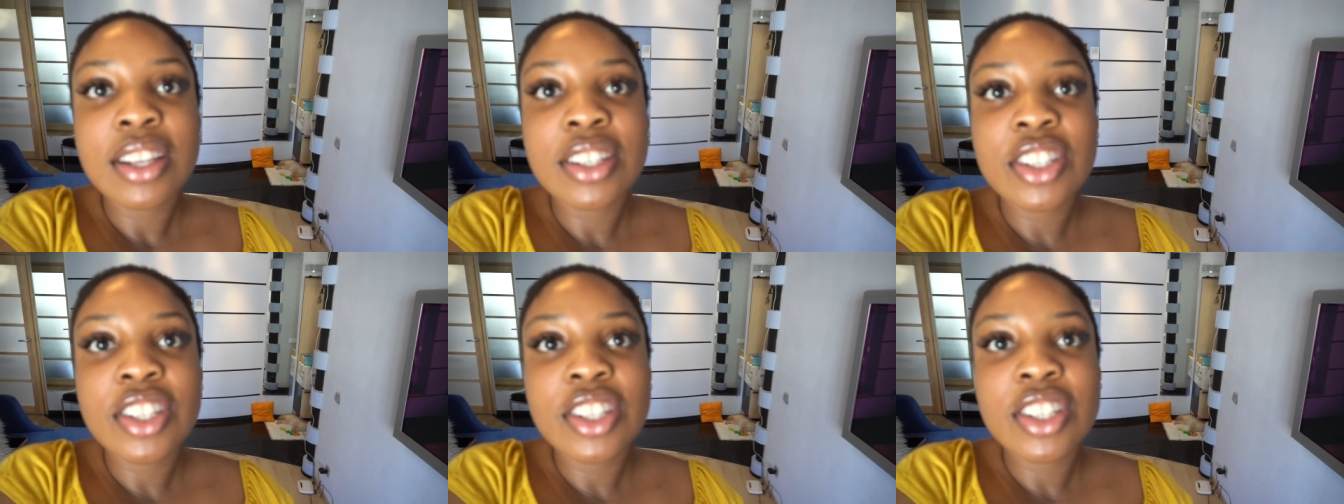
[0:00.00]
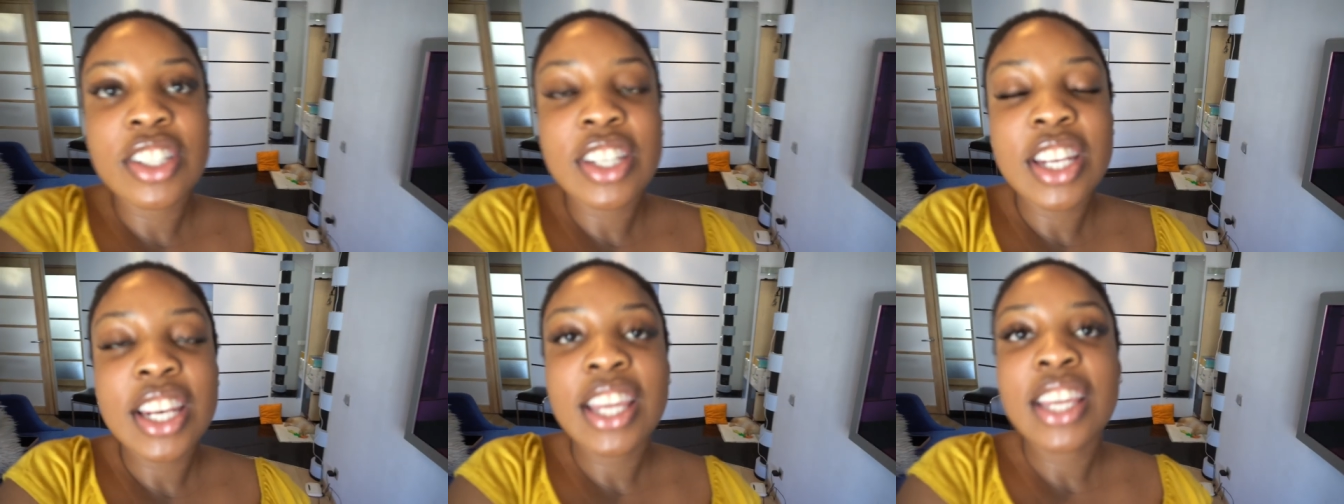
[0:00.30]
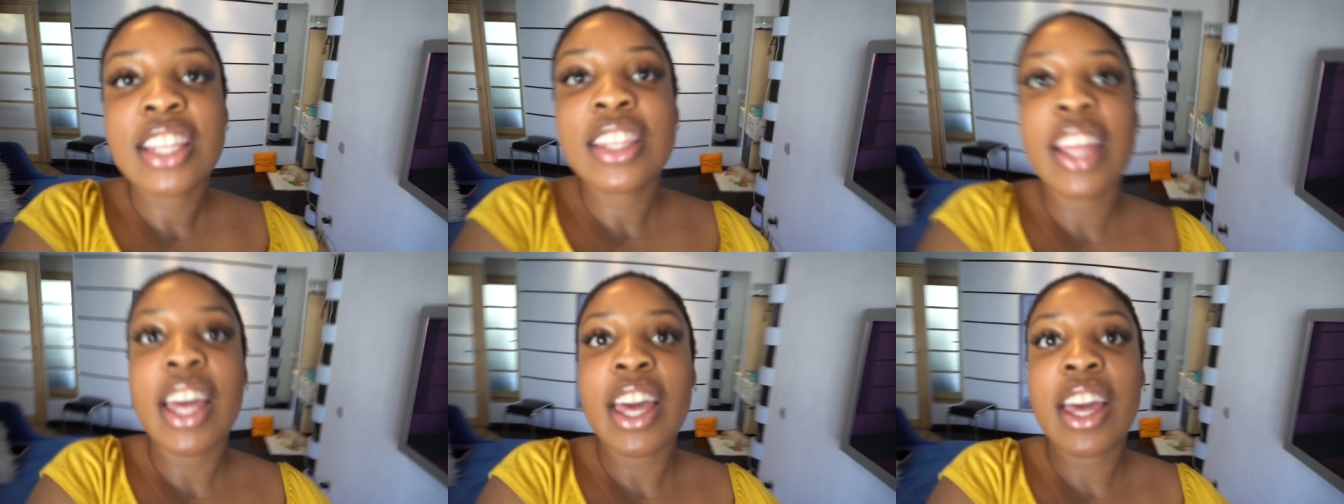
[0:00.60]
she's
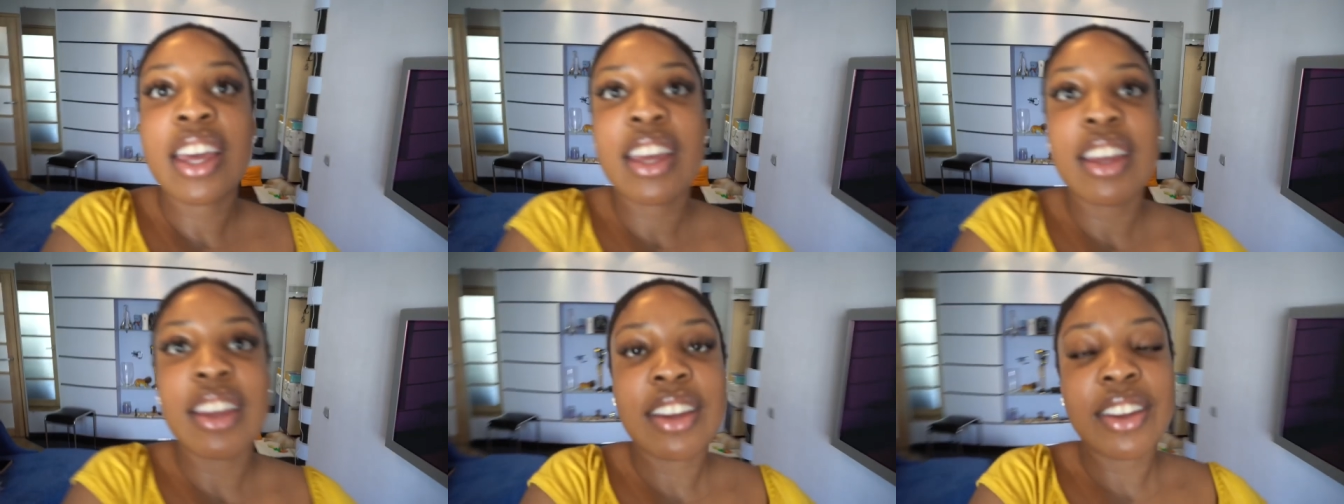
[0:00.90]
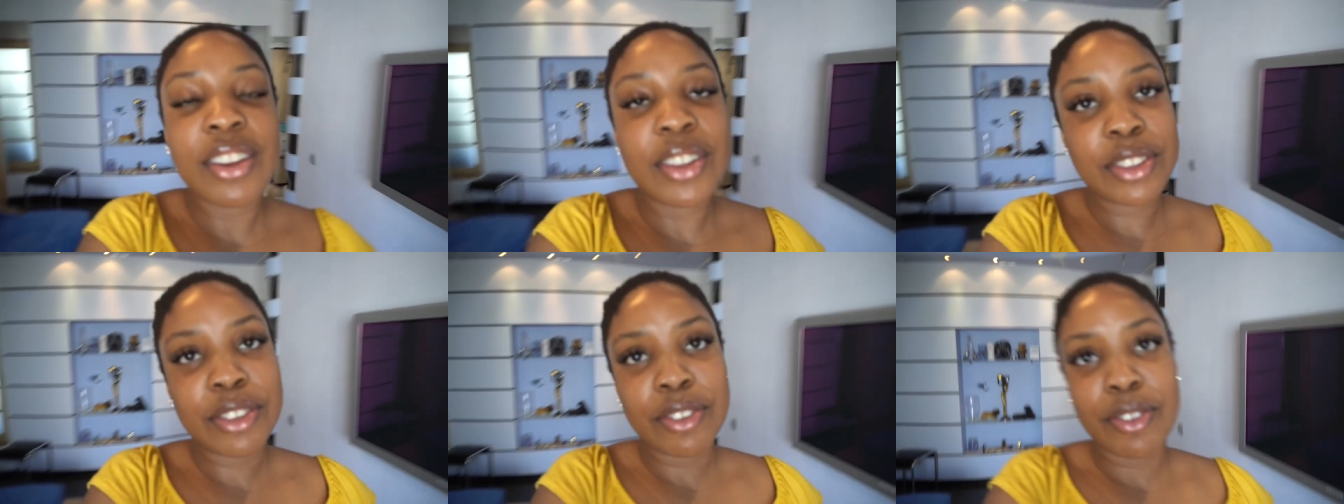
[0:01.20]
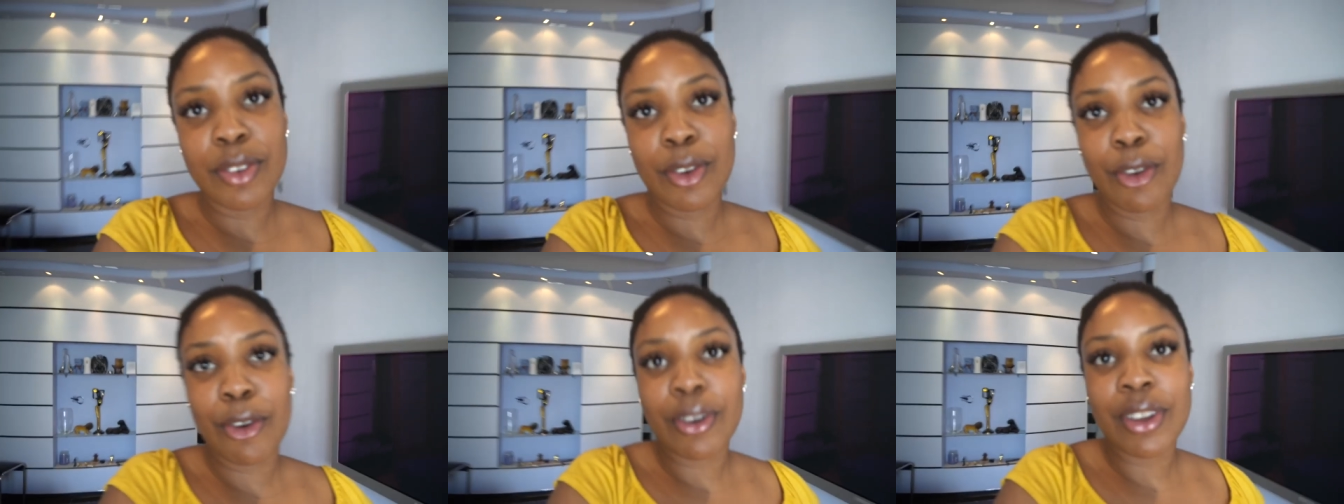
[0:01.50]
chilling there on the
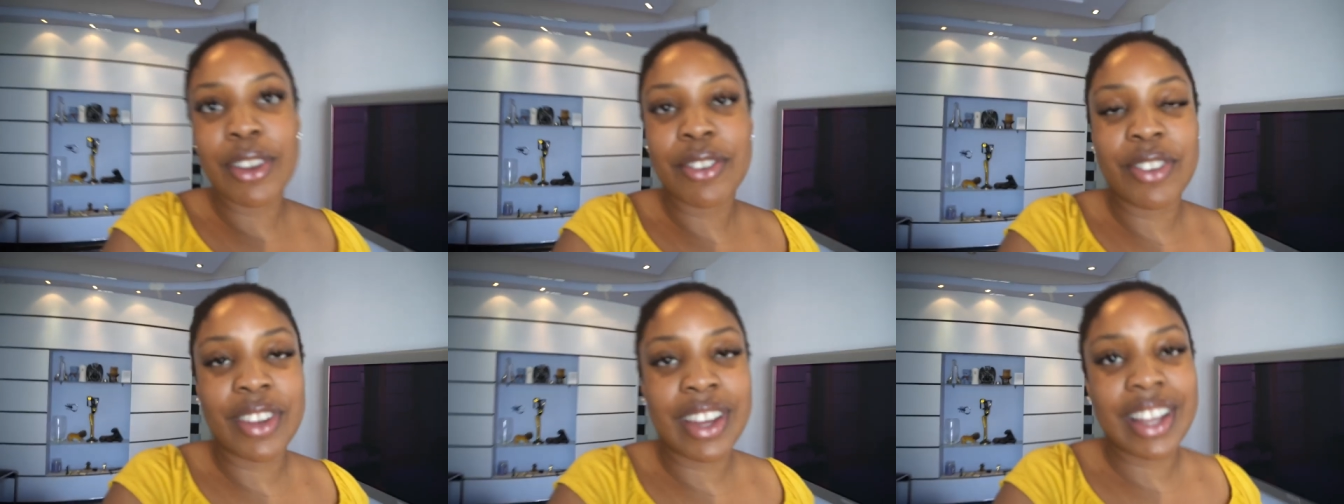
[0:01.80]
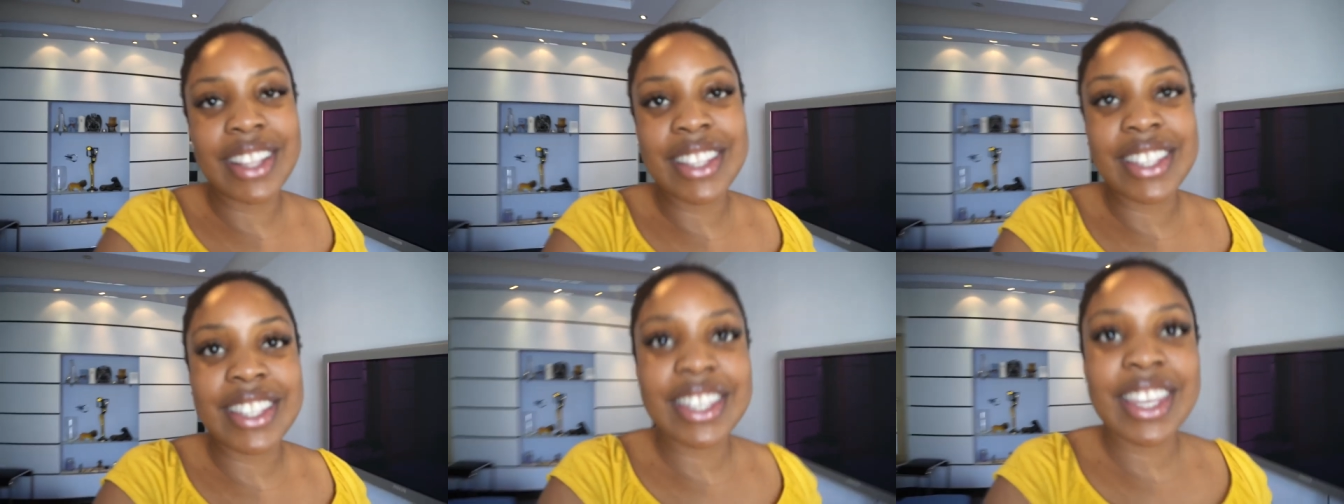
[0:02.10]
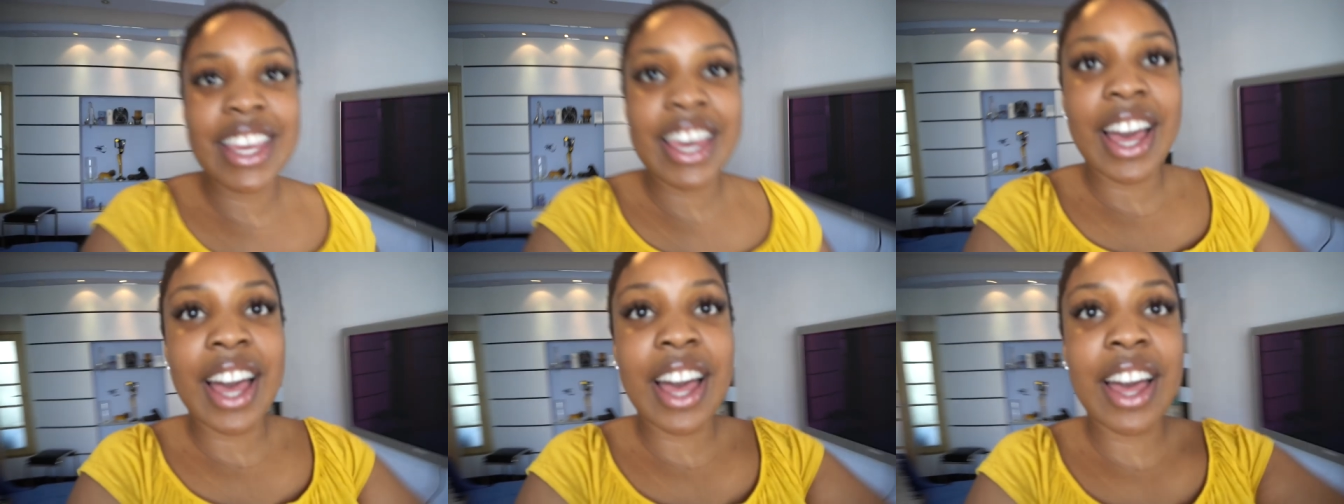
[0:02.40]
floor if you can
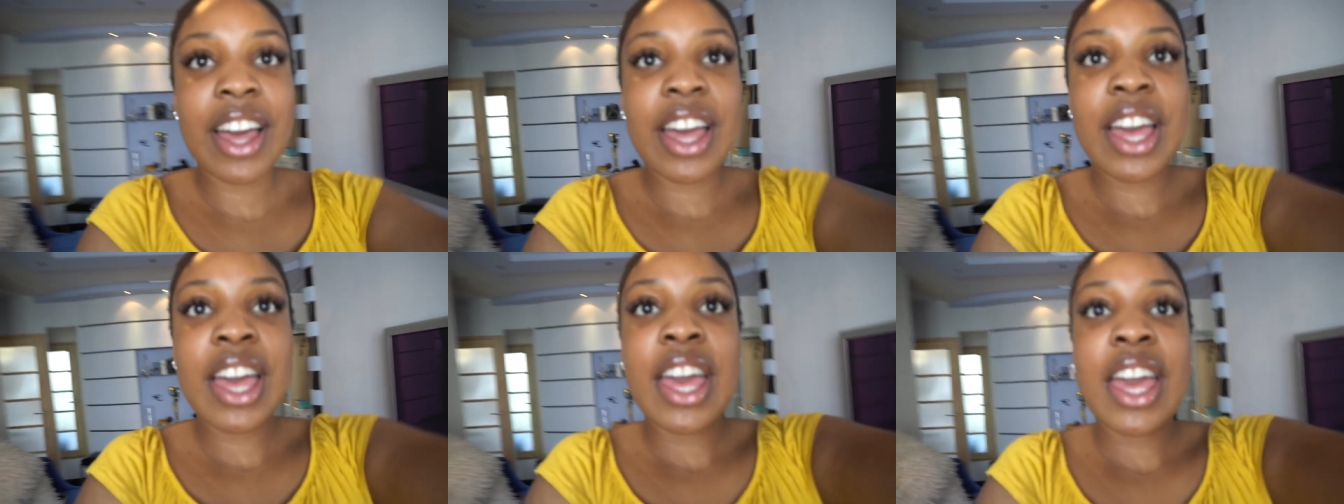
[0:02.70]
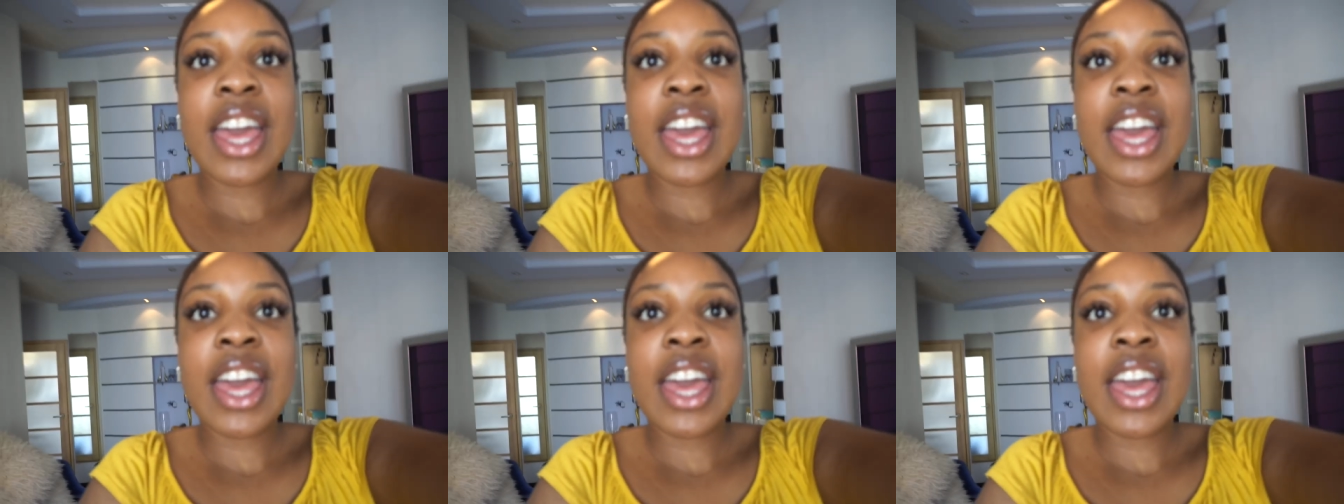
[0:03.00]
see her